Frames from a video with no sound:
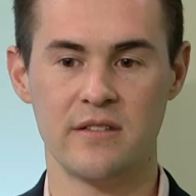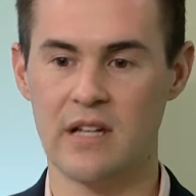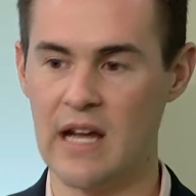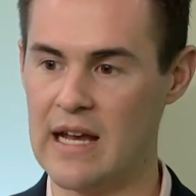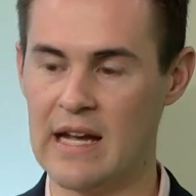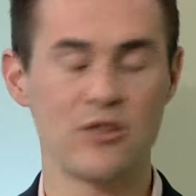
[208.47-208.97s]
and
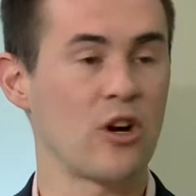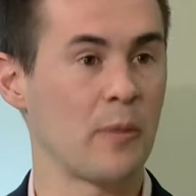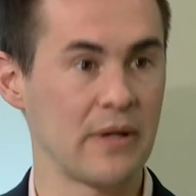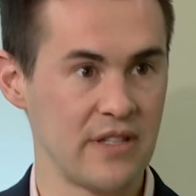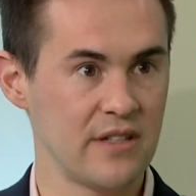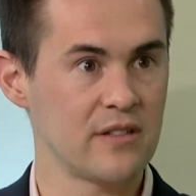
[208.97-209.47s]
I talk
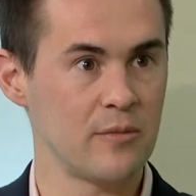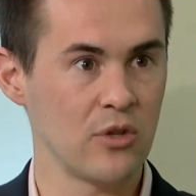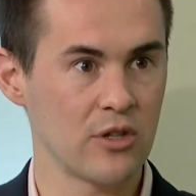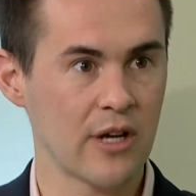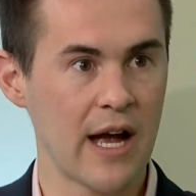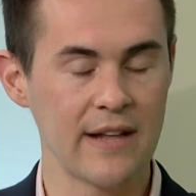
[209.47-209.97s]
about these
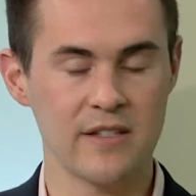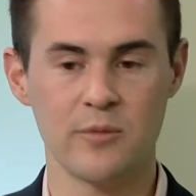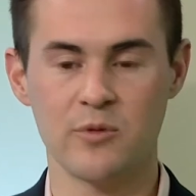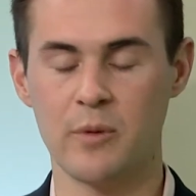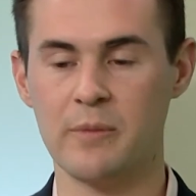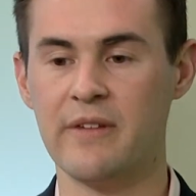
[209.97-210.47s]
similar
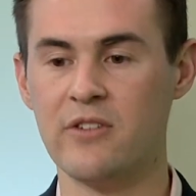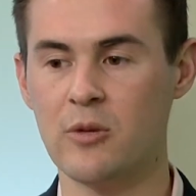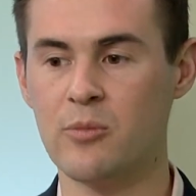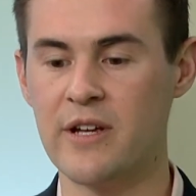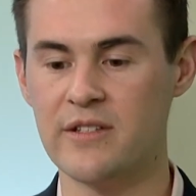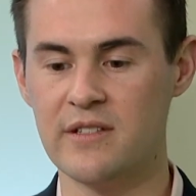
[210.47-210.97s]
concepts when I'm giving a
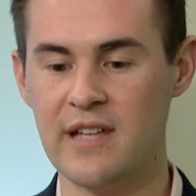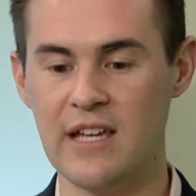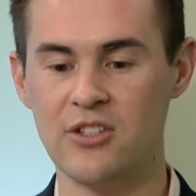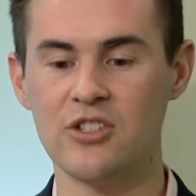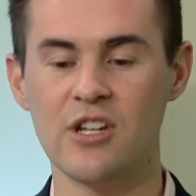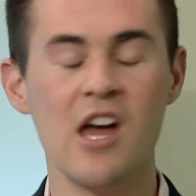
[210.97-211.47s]

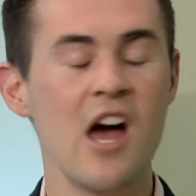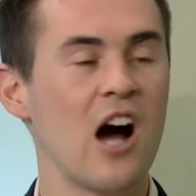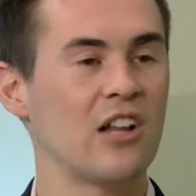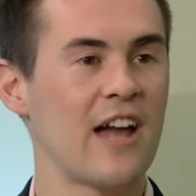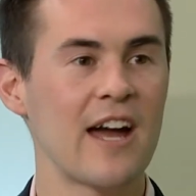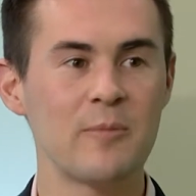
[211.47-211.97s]
presentation,
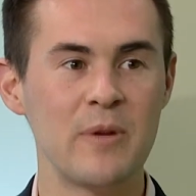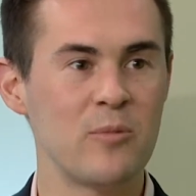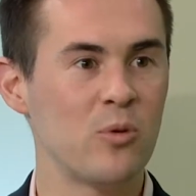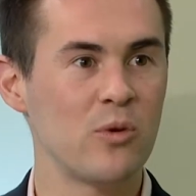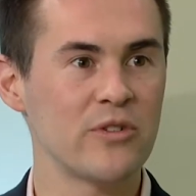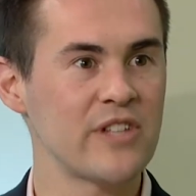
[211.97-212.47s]
a lot of
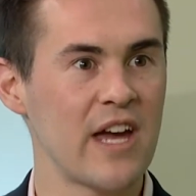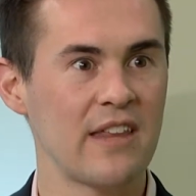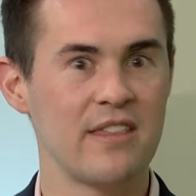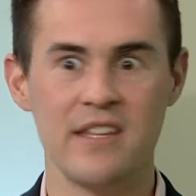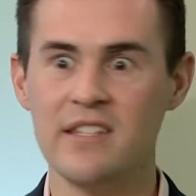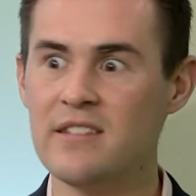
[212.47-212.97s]
people will say,
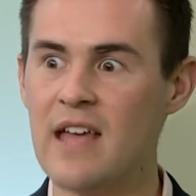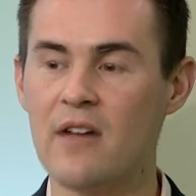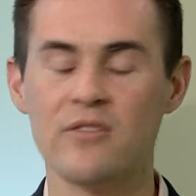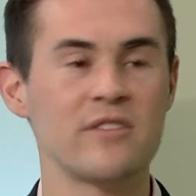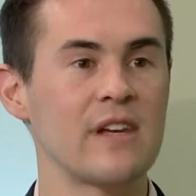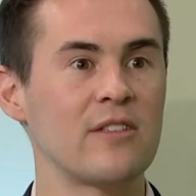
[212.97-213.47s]
this
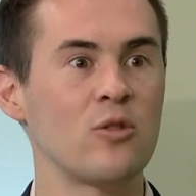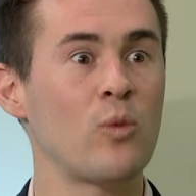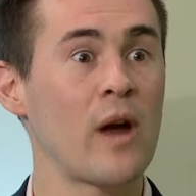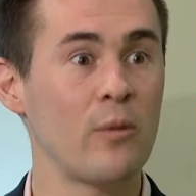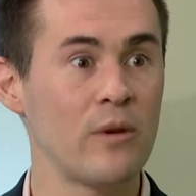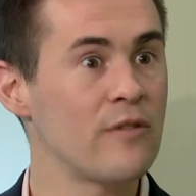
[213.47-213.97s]
sounds like the
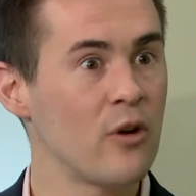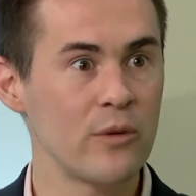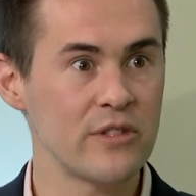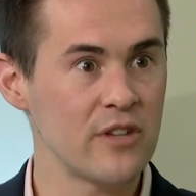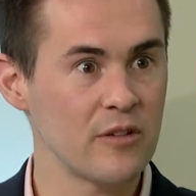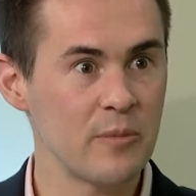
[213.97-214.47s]
way we've
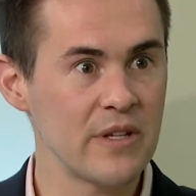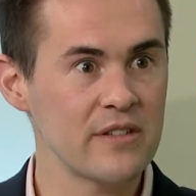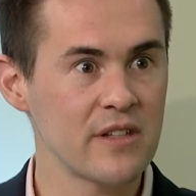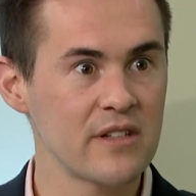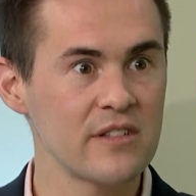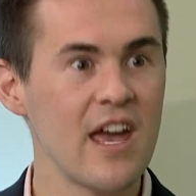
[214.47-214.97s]
always done
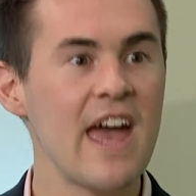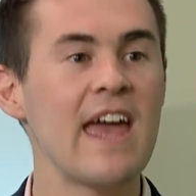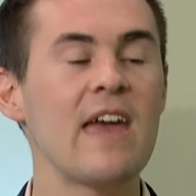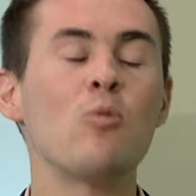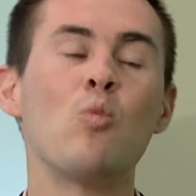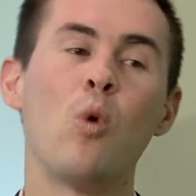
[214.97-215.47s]
business.
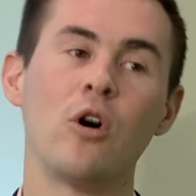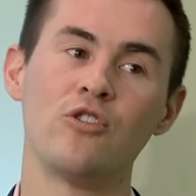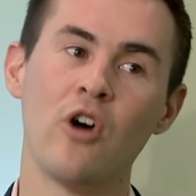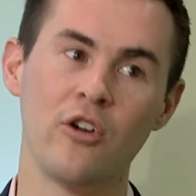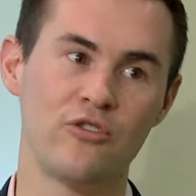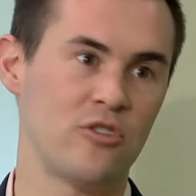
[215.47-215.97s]
It
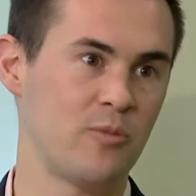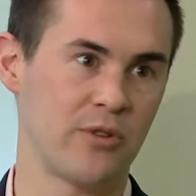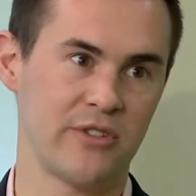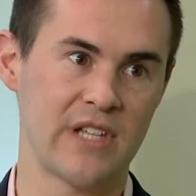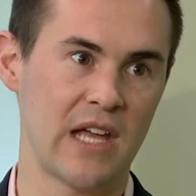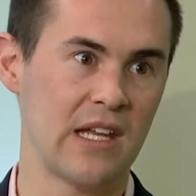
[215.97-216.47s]

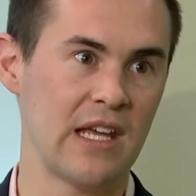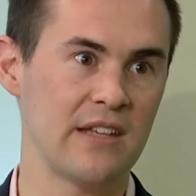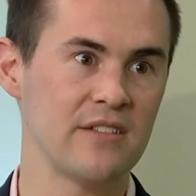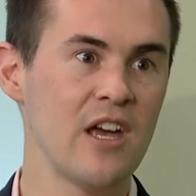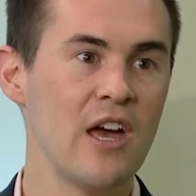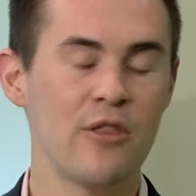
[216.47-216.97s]
100%
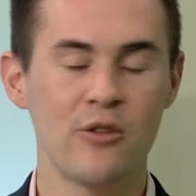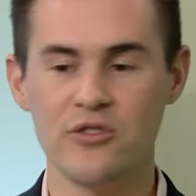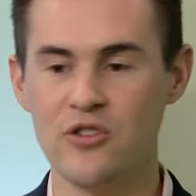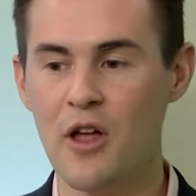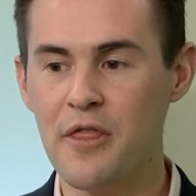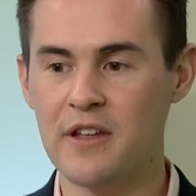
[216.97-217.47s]
is. There's
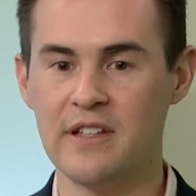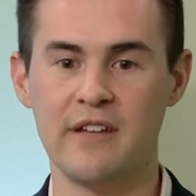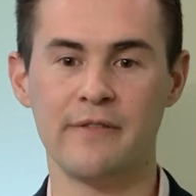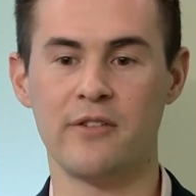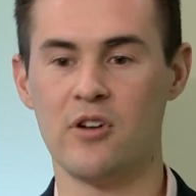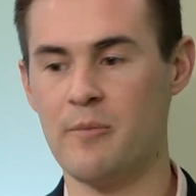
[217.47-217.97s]
nothing
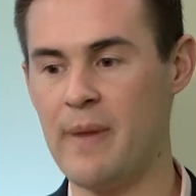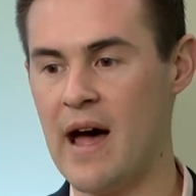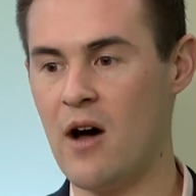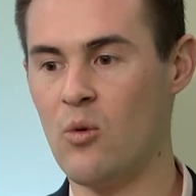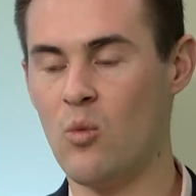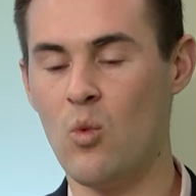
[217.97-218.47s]
different about
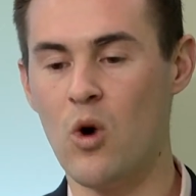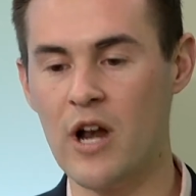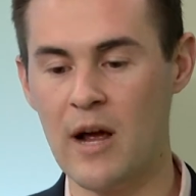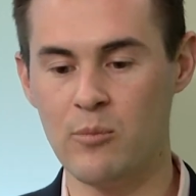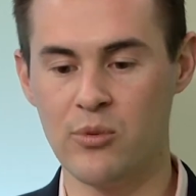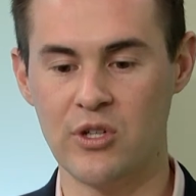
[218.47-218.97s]
what
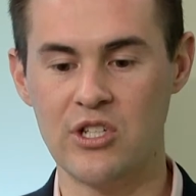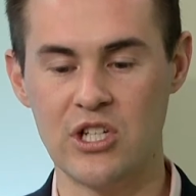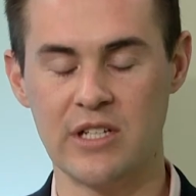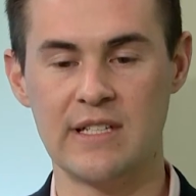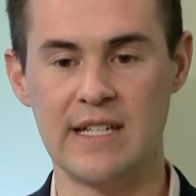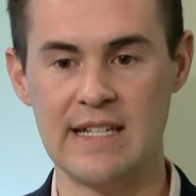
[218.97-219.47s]
I'm
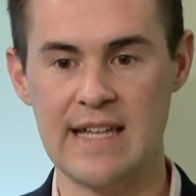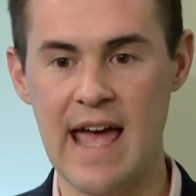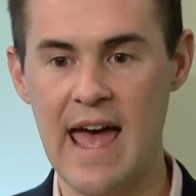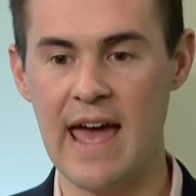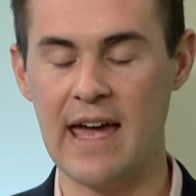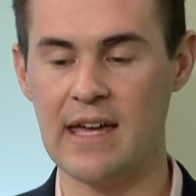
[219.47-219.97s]
preaching
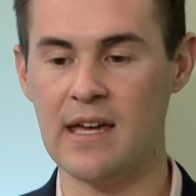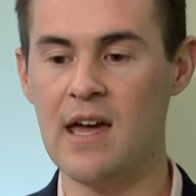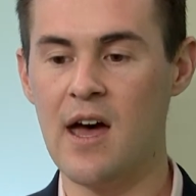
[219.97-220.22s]
today